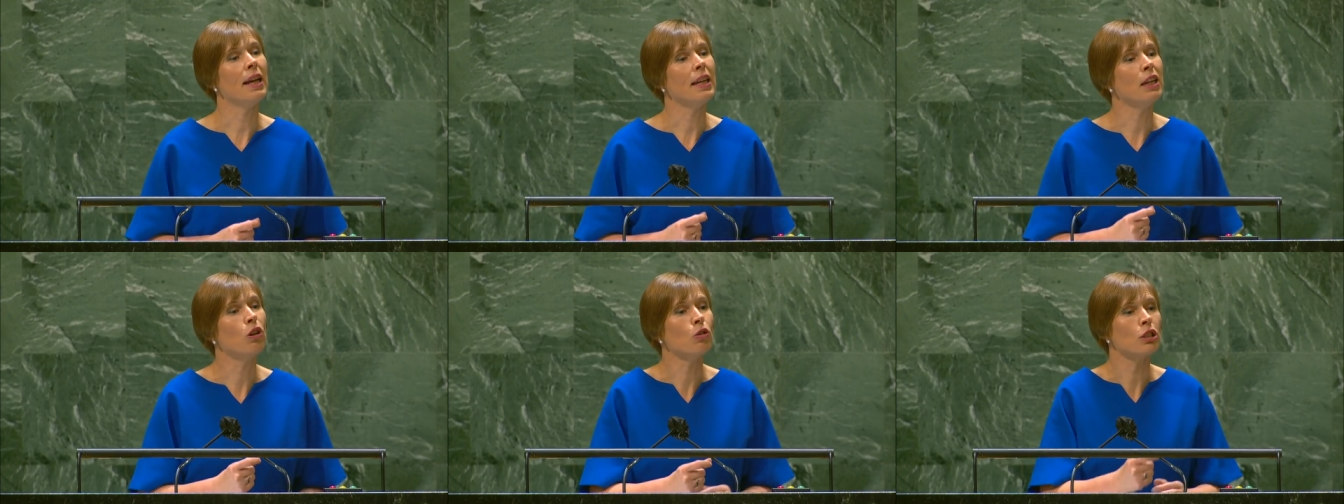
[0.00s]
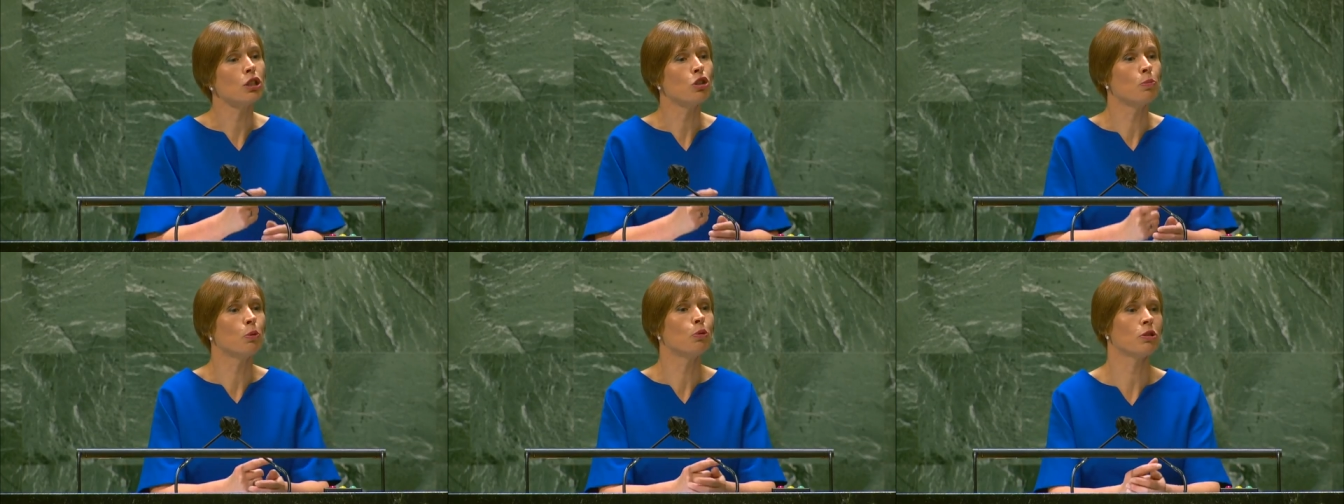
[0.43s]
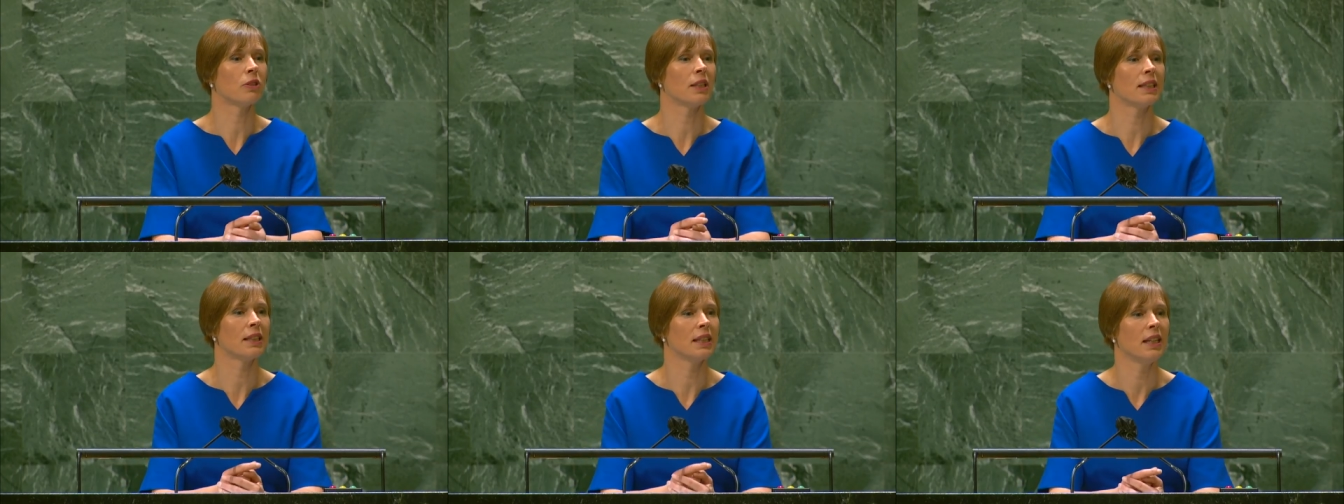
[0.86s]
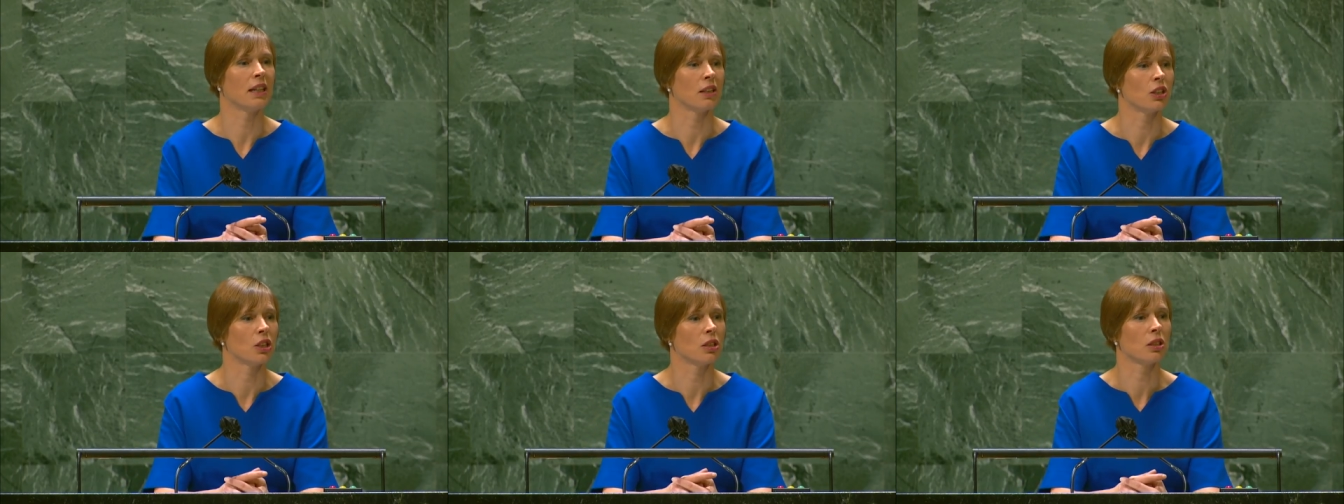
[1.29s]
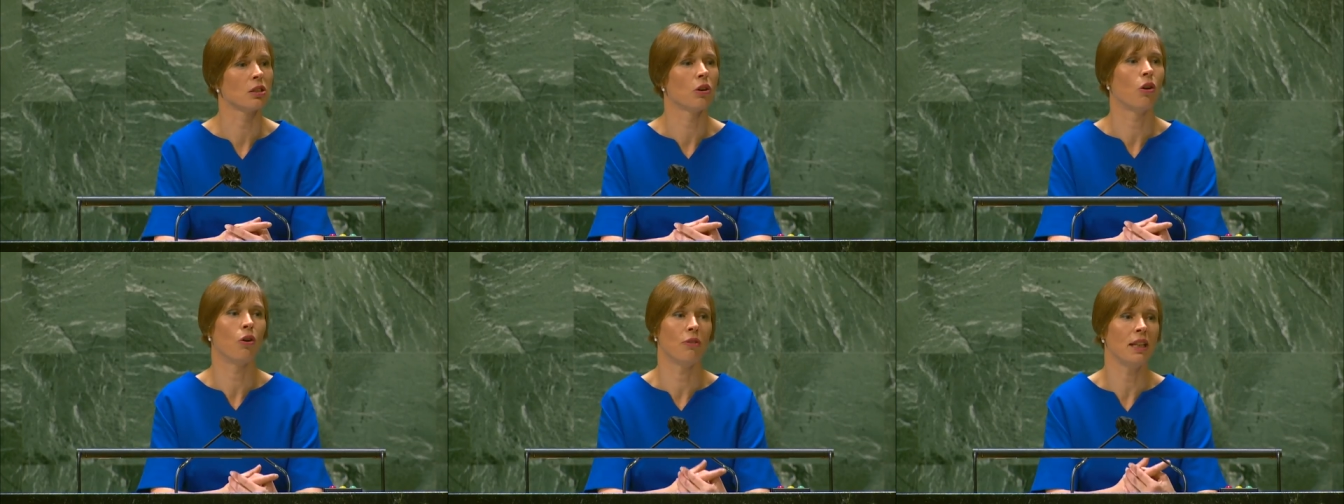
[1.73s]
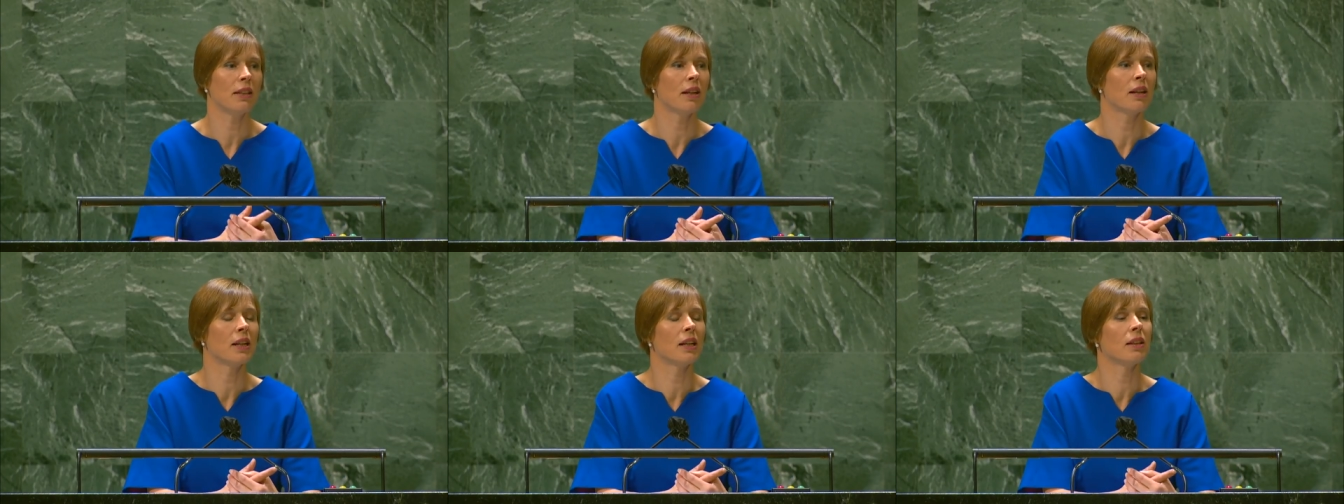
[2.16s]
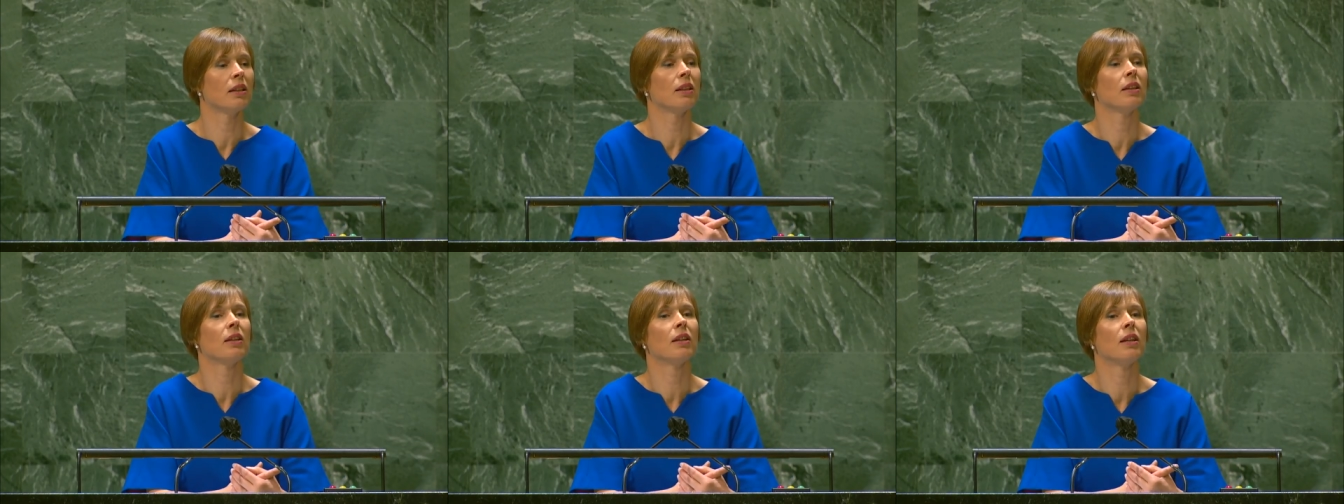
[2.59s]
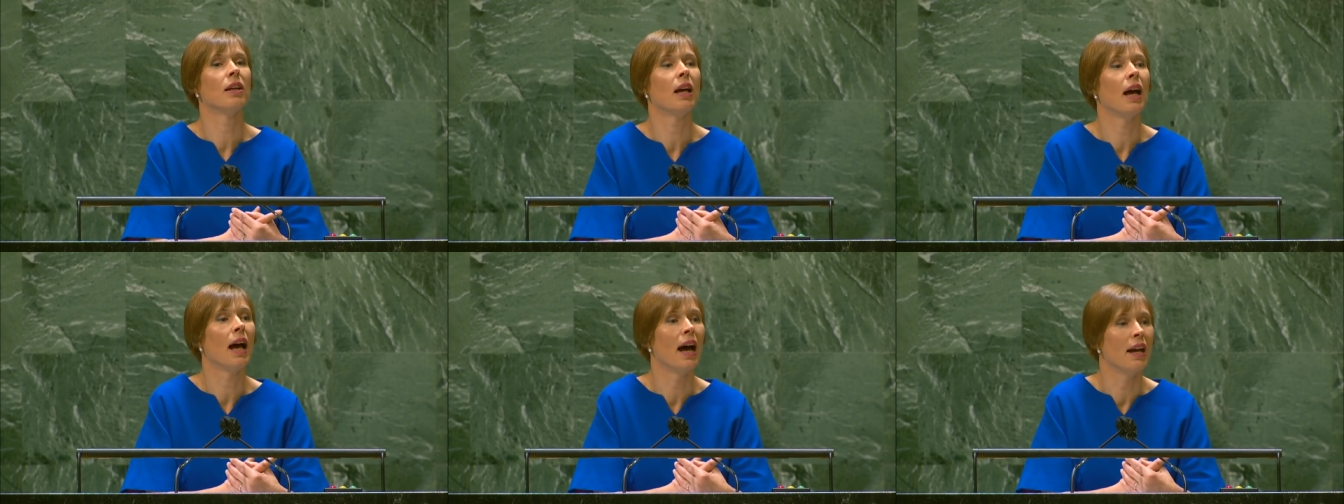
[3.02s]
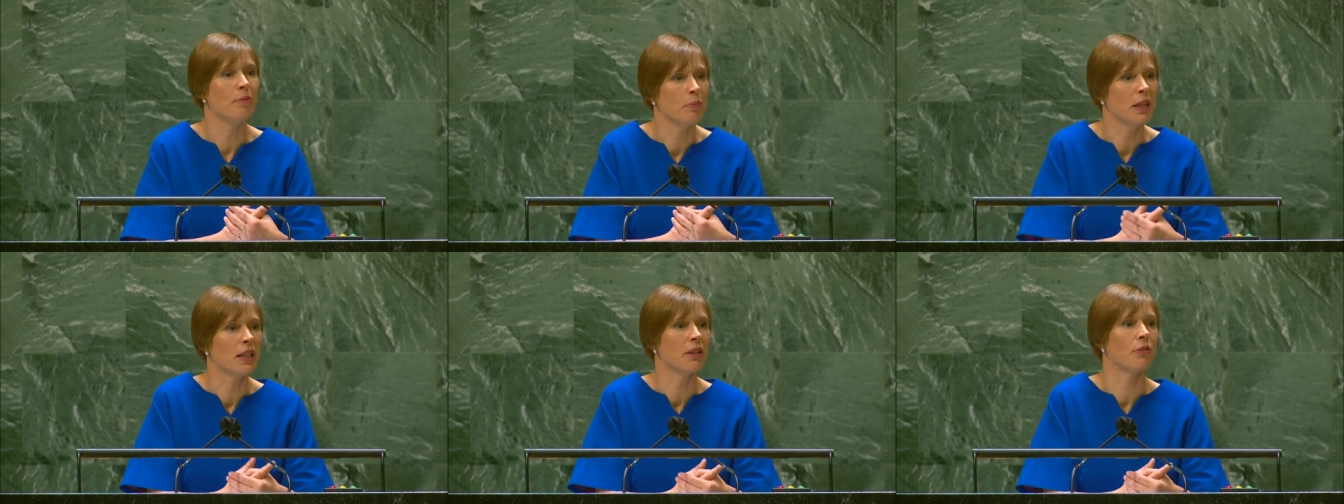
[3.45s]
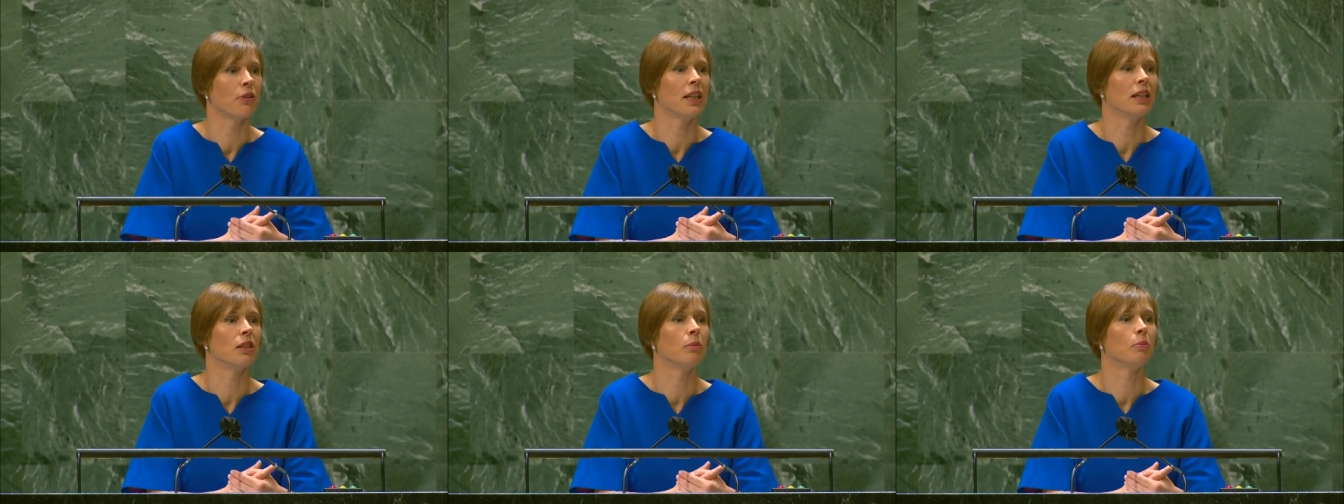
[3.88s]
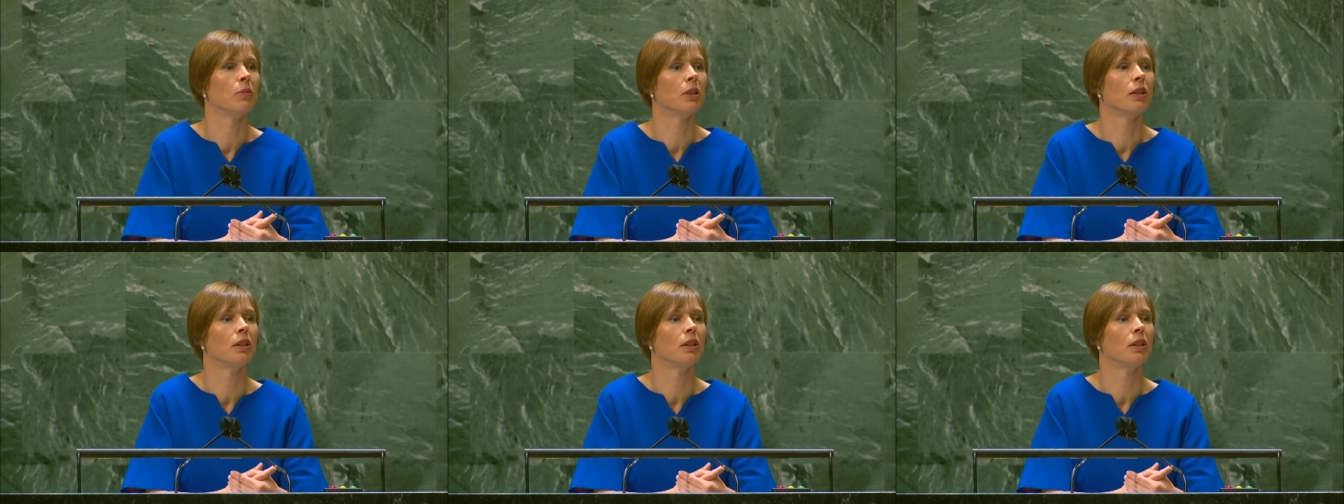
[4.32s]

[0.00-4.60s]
in order to boost the synergies of internet and media freedom